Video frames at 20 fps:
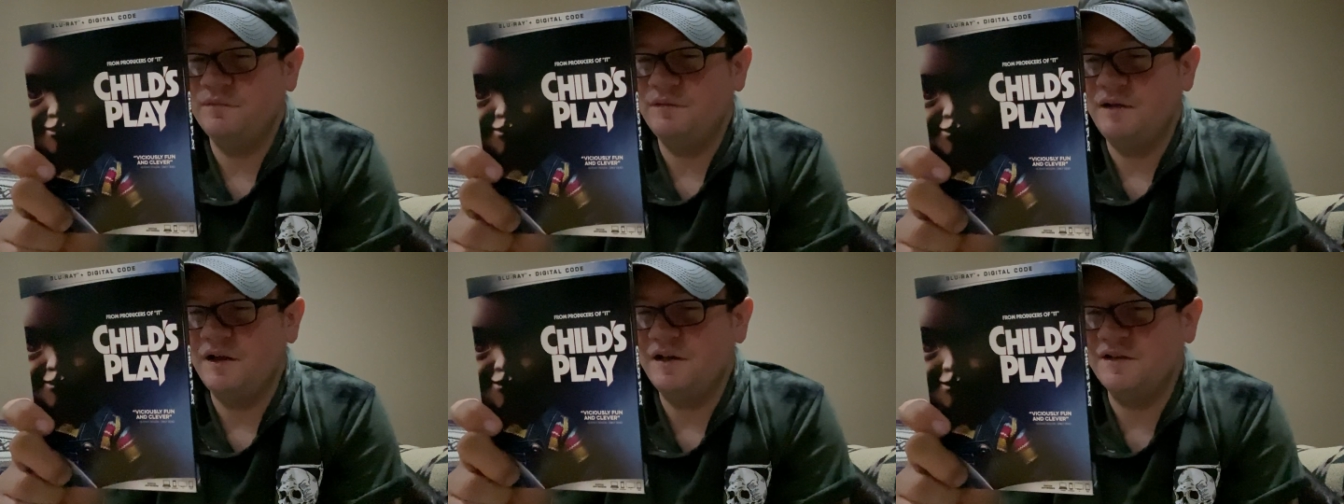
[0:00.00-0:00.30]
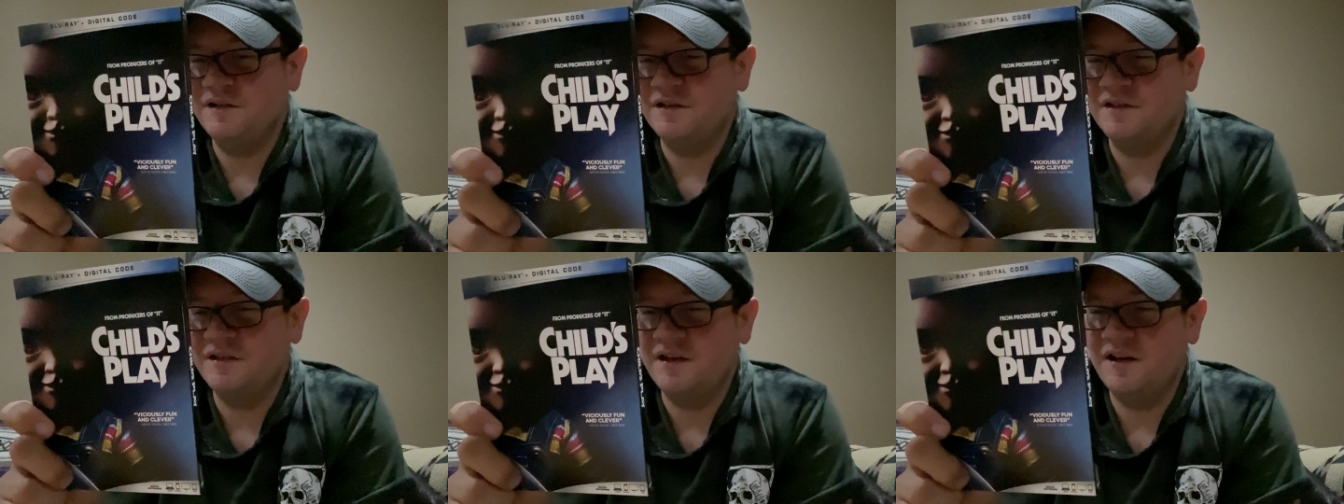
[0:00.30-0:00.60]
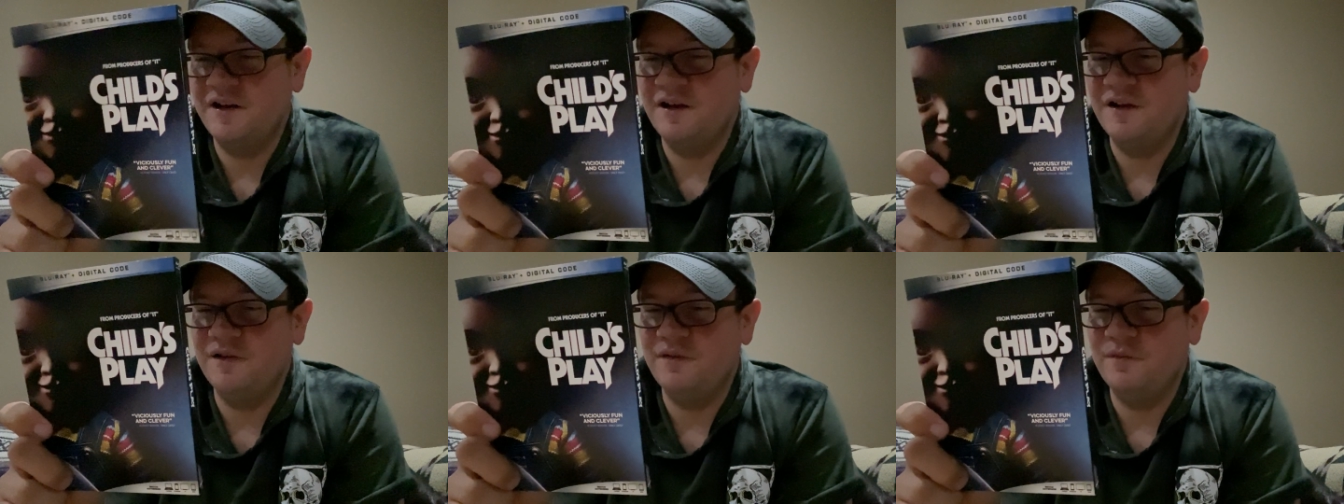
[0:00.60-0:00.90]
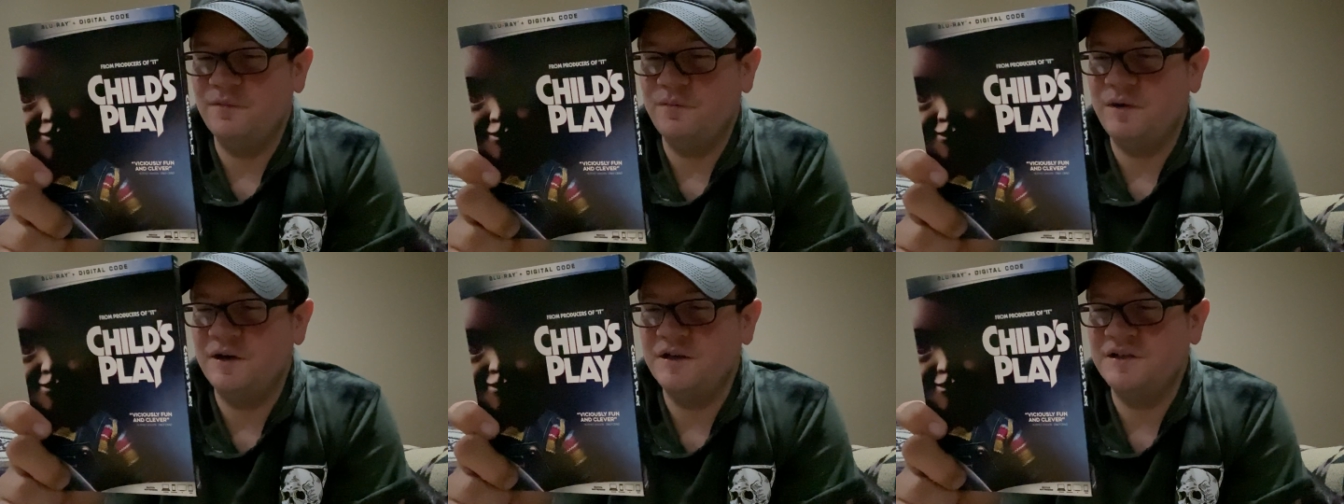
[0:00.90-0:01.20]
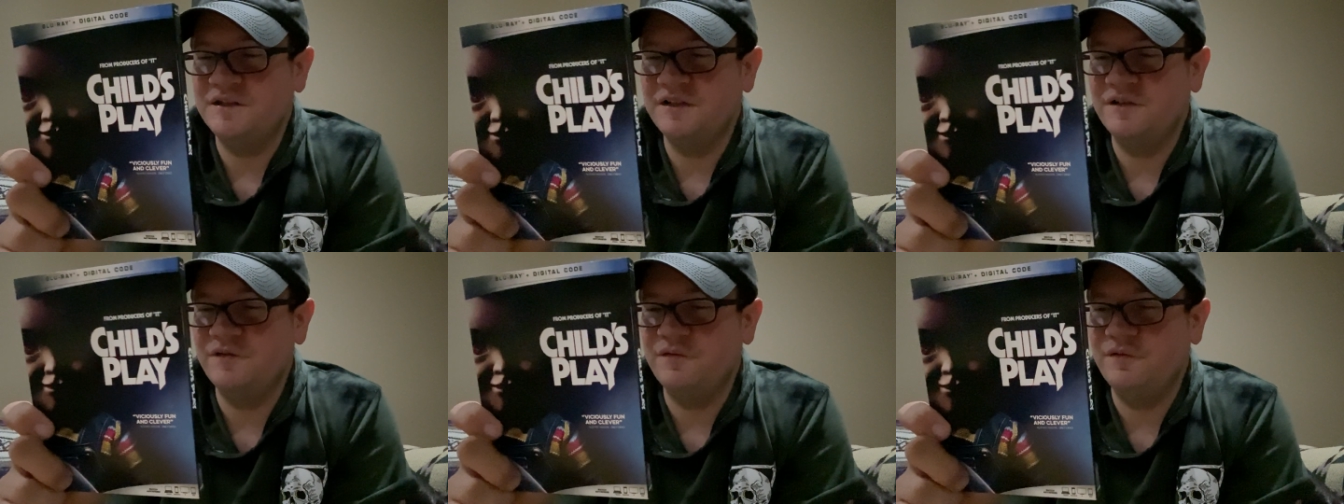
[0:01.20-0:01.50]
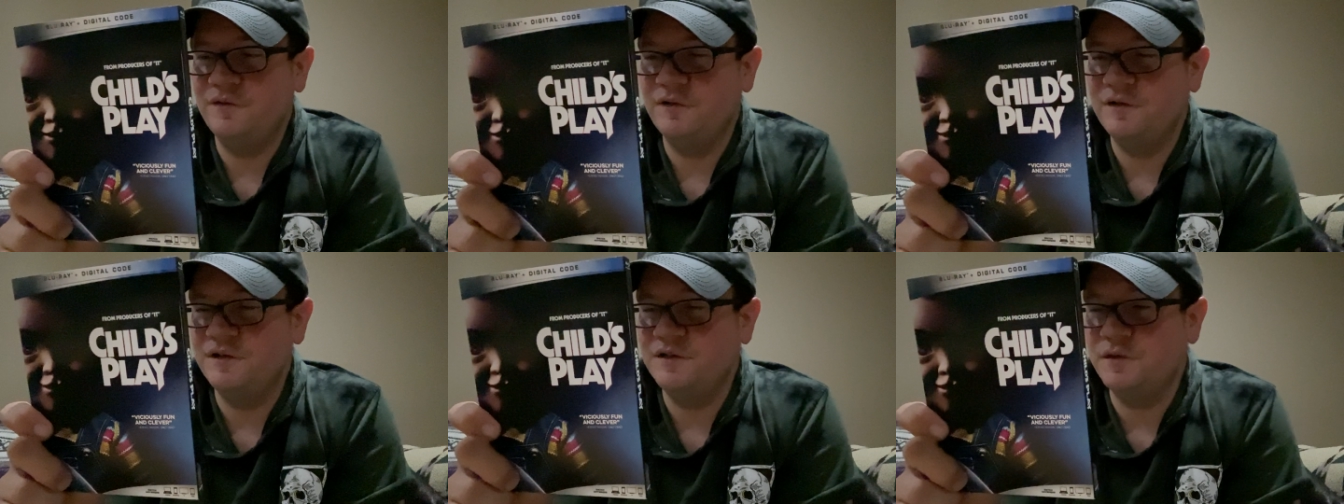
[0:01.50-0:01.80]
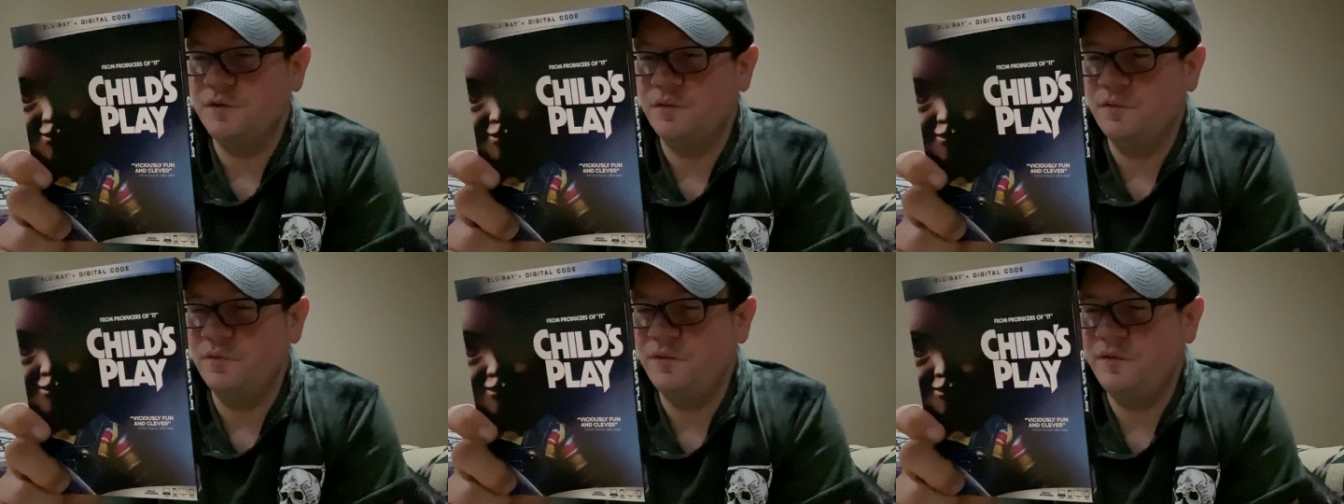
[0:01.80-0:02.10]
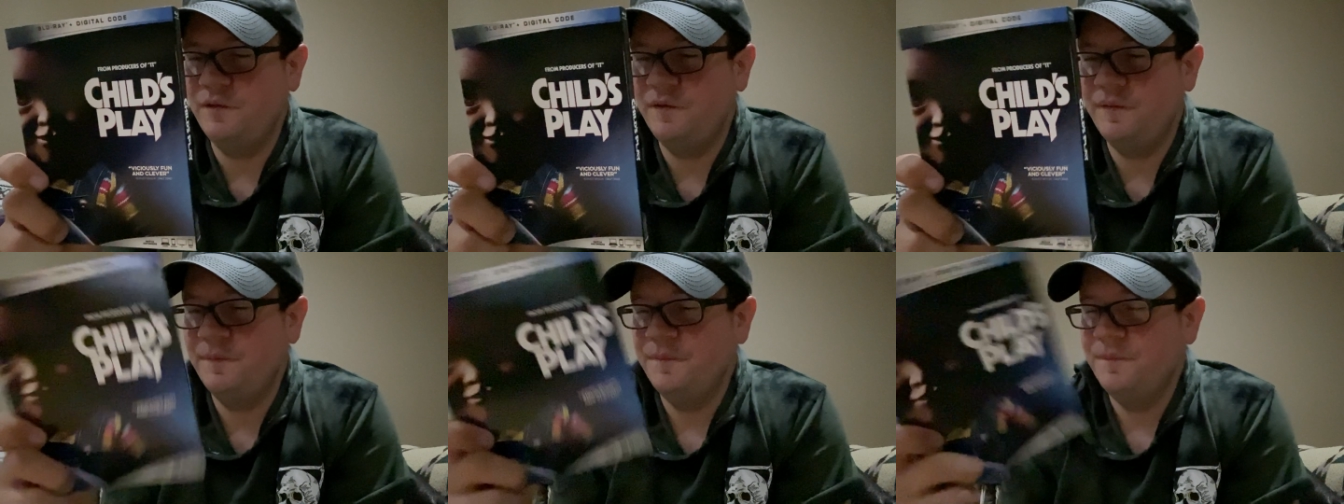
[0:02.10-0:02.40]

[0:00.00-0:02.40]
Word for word: I just kind of watched it for its own.